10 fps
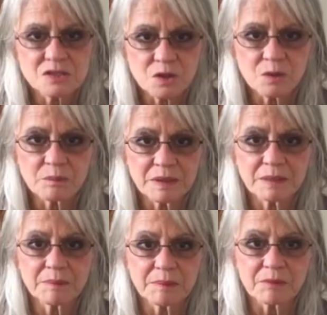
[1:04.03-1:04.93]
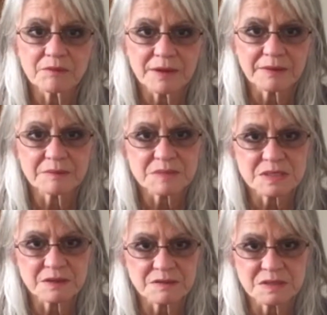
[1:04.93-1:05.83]
So many people find
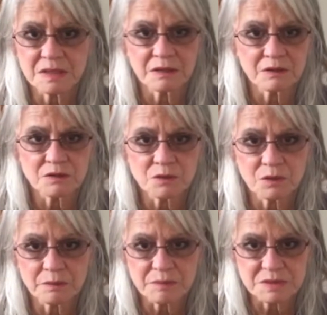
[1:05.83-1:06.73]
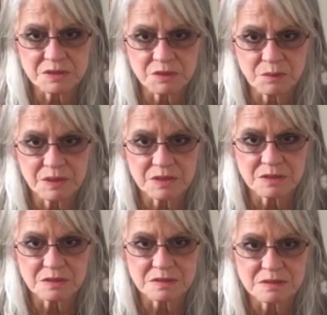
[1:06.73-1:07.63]
themselves in uncontrollable
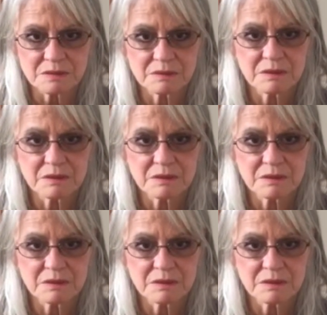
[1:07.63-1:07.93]
situations.